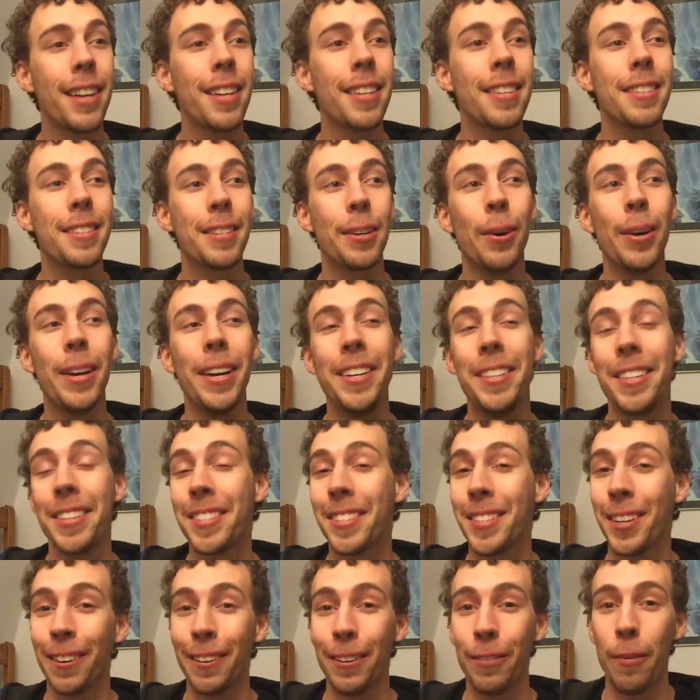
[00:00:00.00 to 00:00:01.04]
So he just
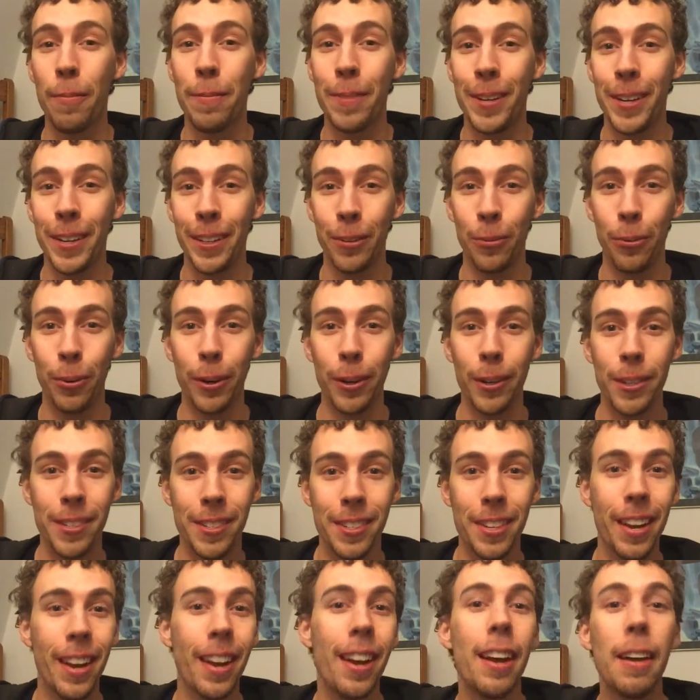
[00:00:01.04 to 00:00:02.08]
started repeating the
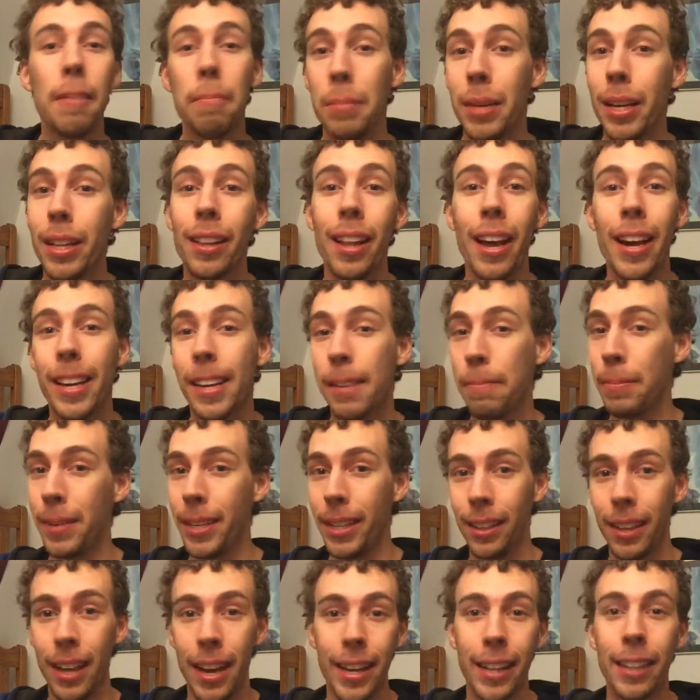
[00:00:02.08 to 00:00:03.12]
words me like, me
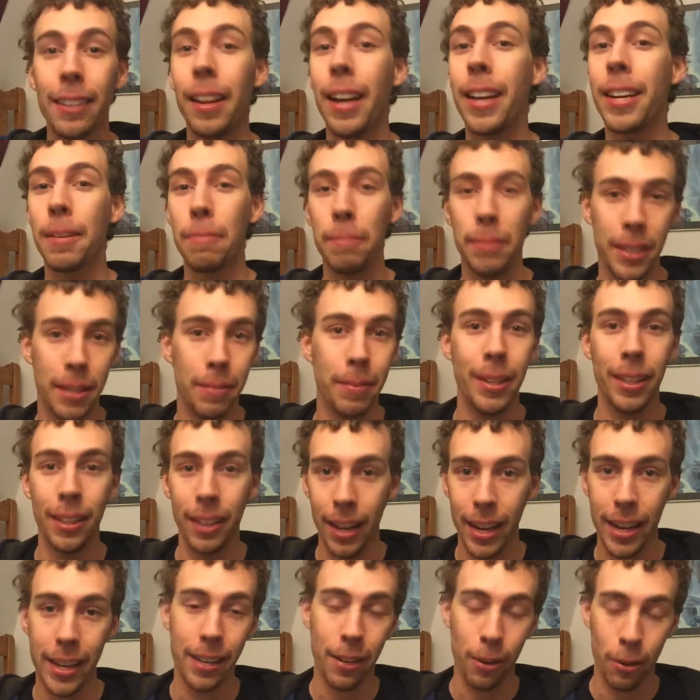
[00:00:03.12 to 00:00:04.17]
like me
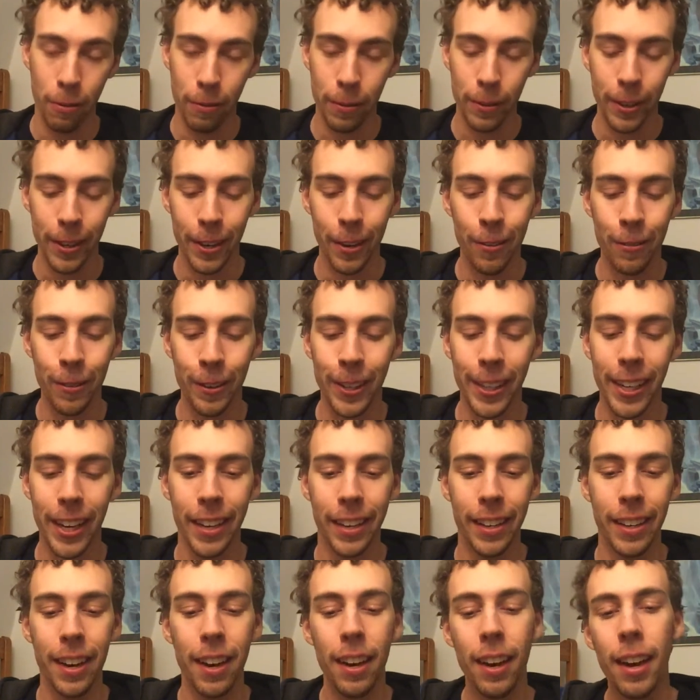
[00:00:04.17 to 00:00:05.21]
like, over and over
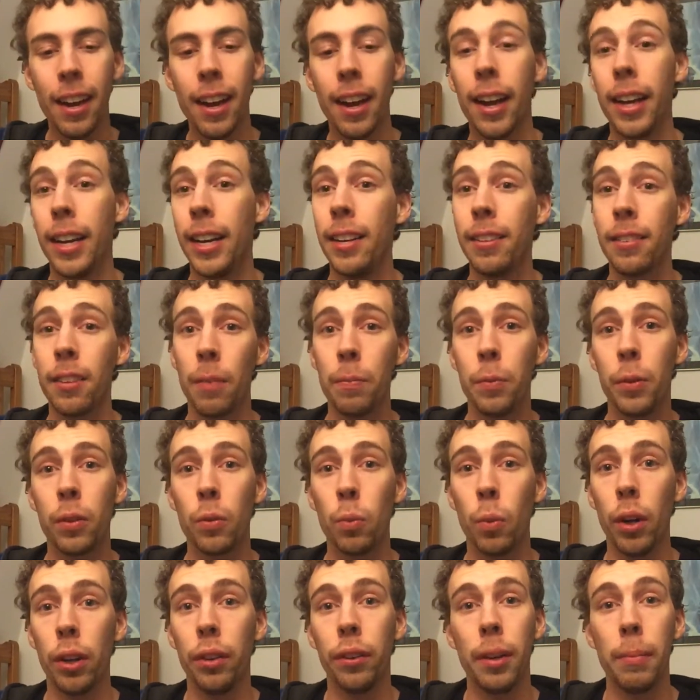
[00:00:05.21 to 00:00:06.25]
again. And his object
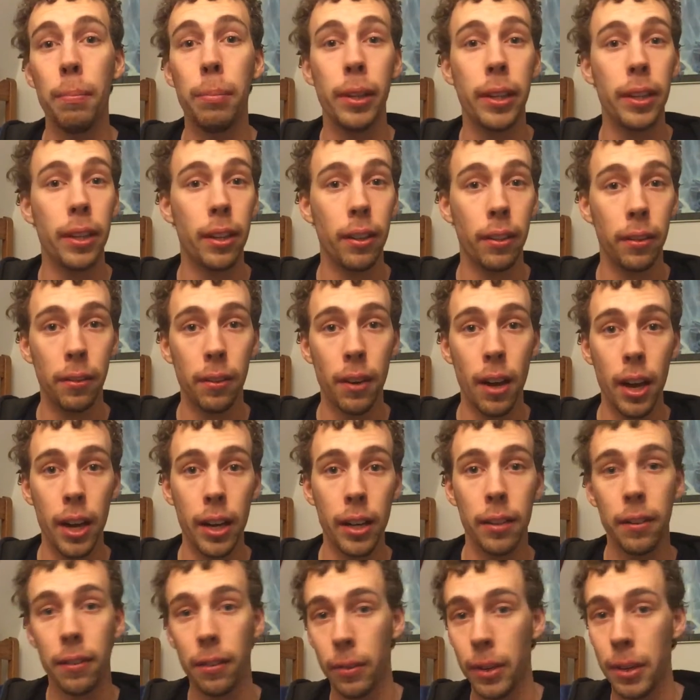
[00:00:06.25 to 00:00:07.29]
was a blinking
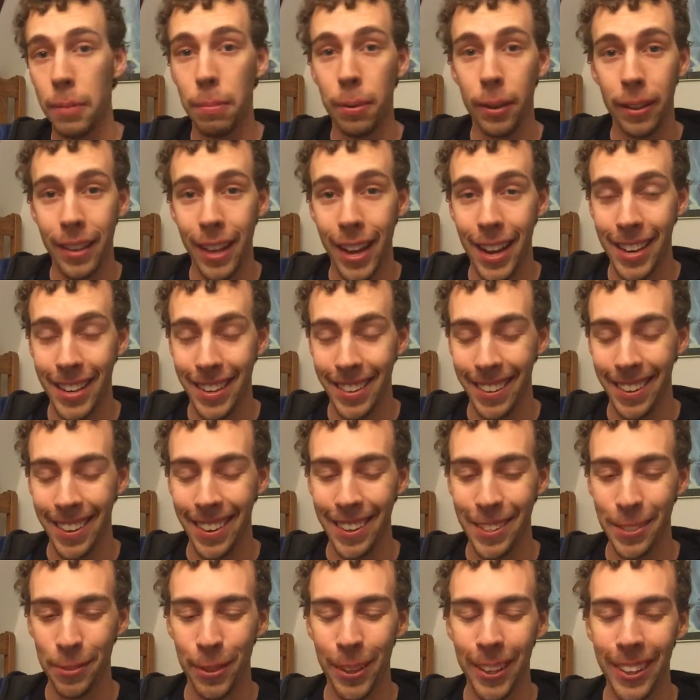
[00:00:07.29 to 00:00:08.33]
sign, so he put that in there
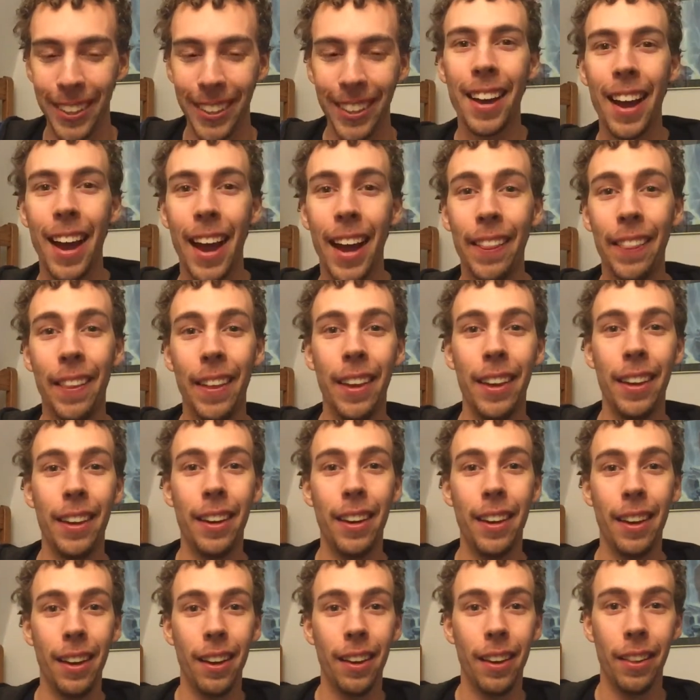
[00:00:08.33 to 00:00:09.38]
as well. And
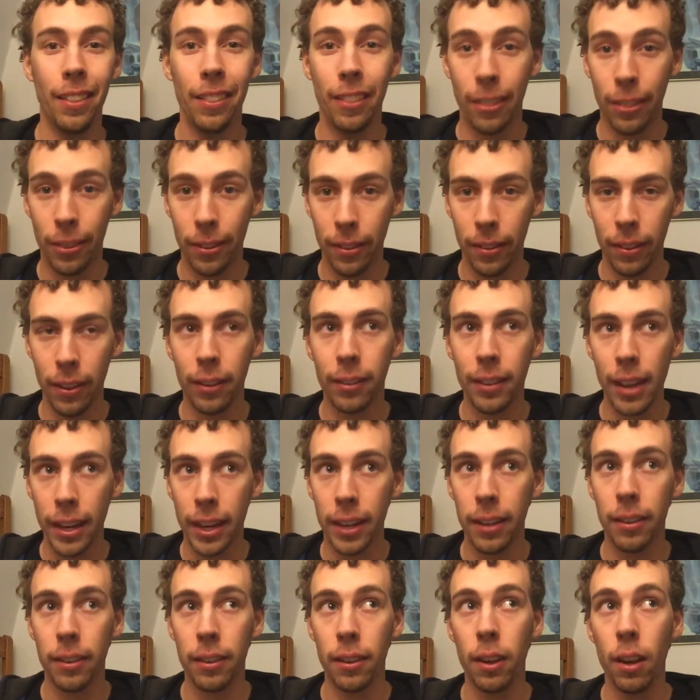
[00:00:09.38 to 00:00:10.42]
then the
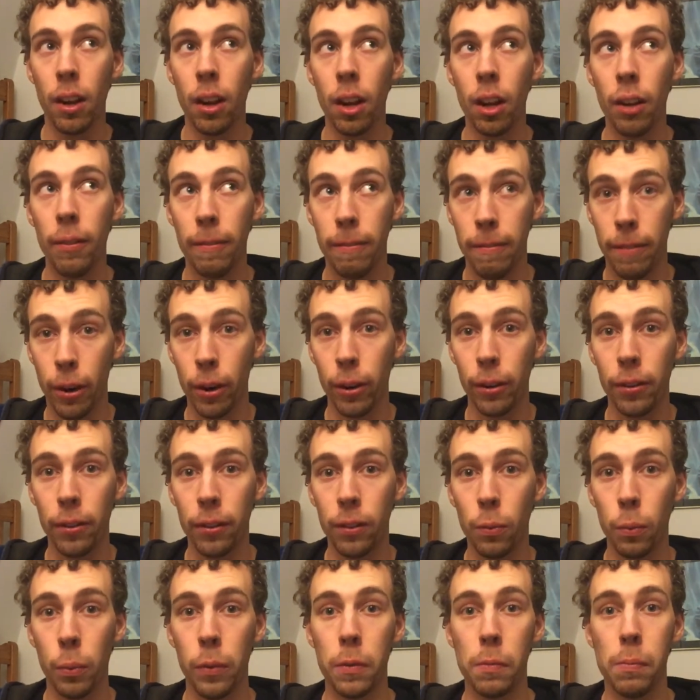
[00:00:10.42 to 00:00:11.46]
second
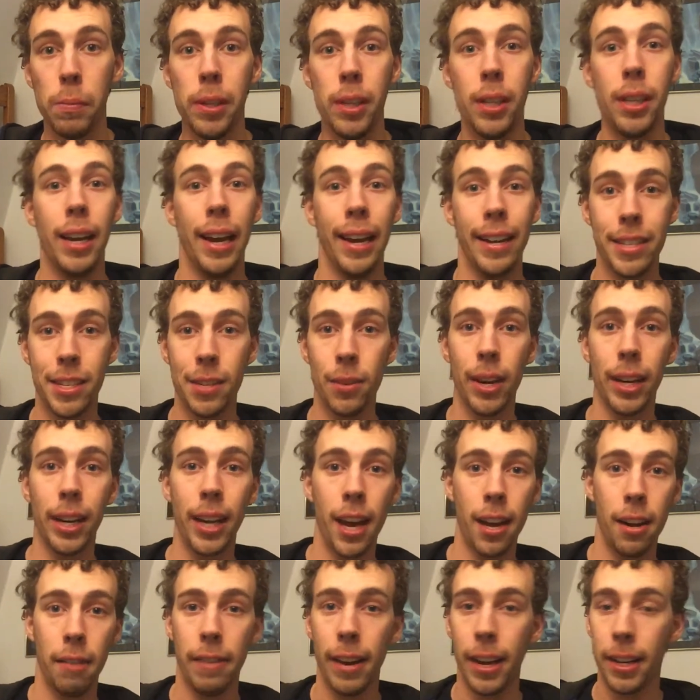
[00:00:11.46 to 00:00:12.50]
verse was me, and so I
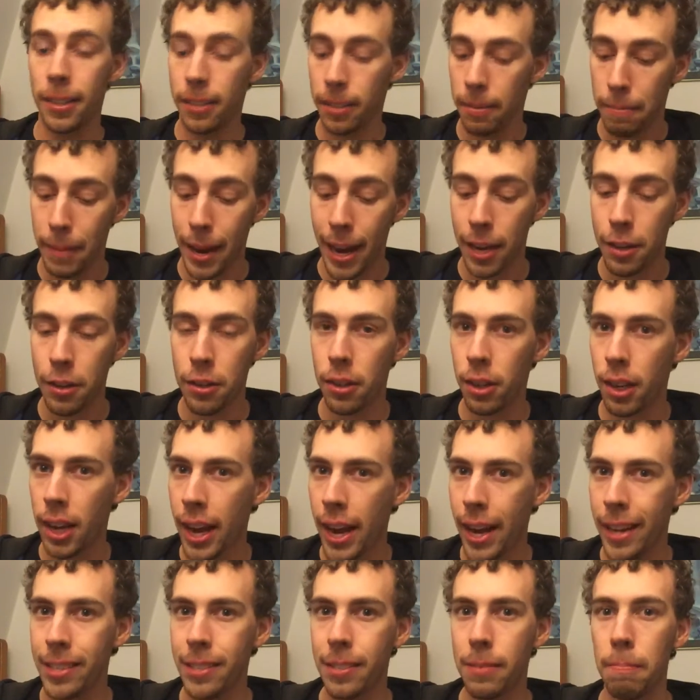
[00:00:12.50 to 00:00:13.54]
kind of had to match
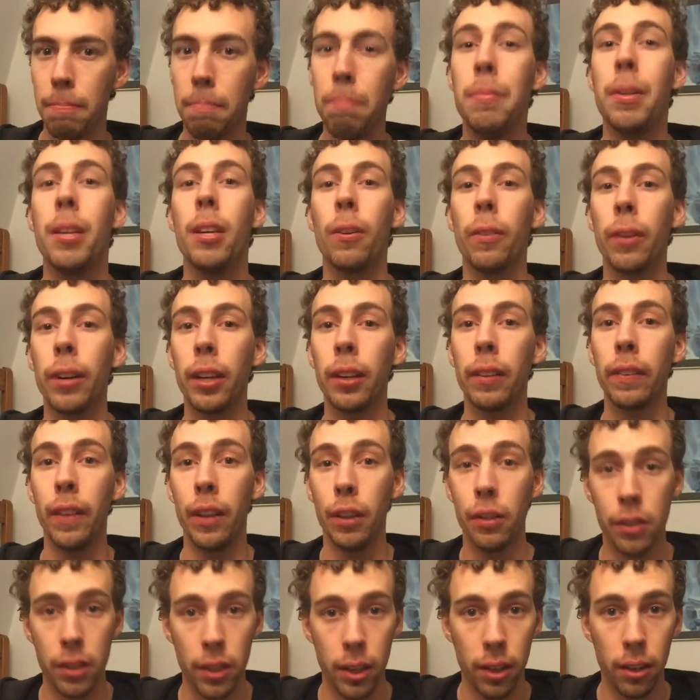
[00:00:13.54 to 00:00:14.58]
Kat's metering
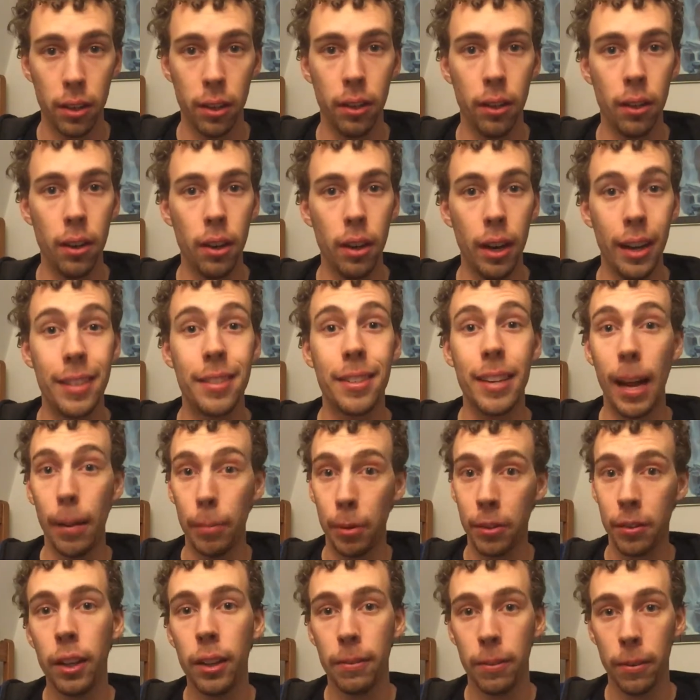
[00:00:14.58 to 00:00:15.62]
that she had
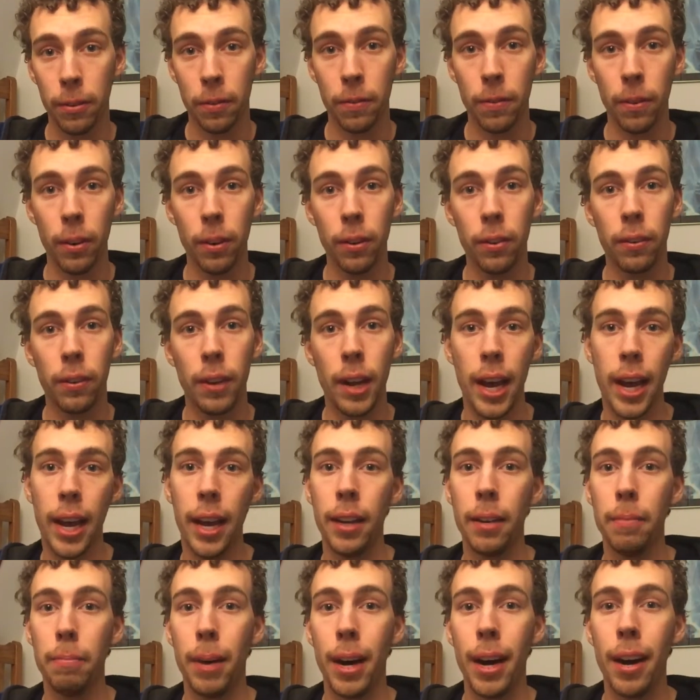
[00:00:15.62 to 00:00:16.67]
established first verse,
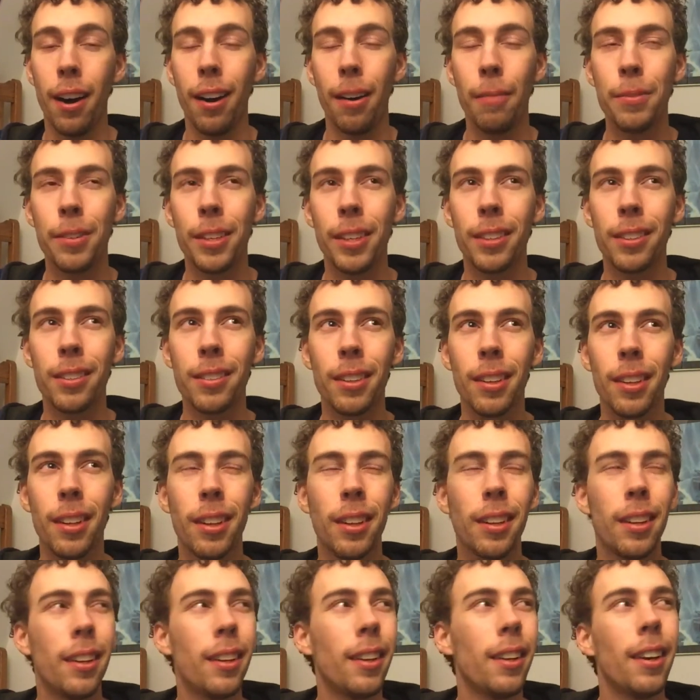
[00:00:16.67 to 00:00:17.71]
and my object
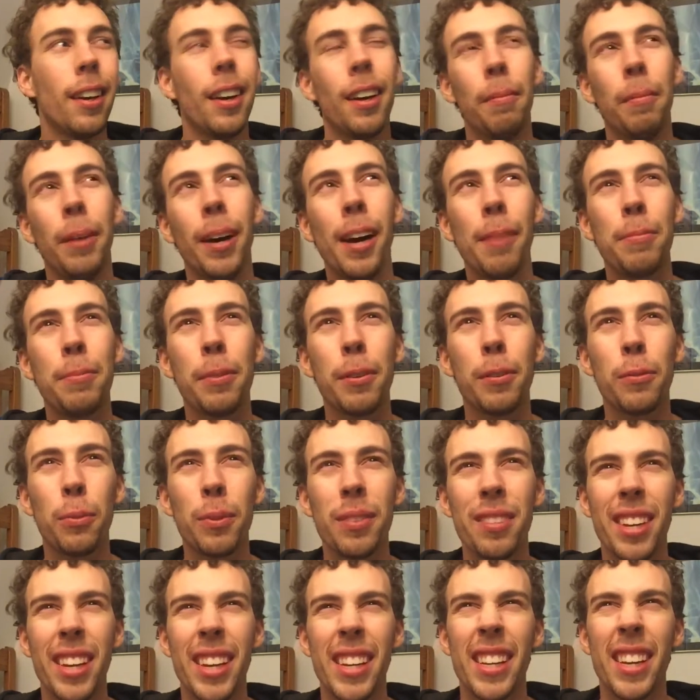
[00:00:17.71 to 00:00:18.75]
was
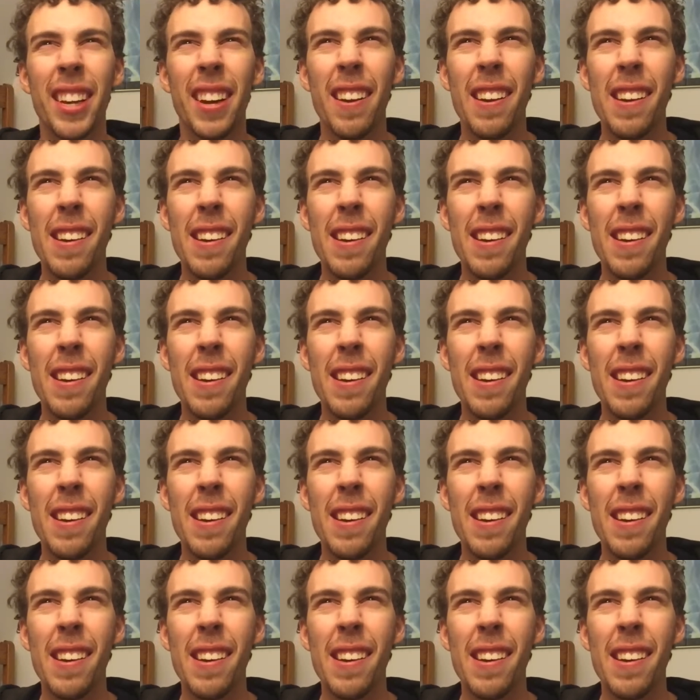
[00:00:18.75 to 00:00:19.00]
like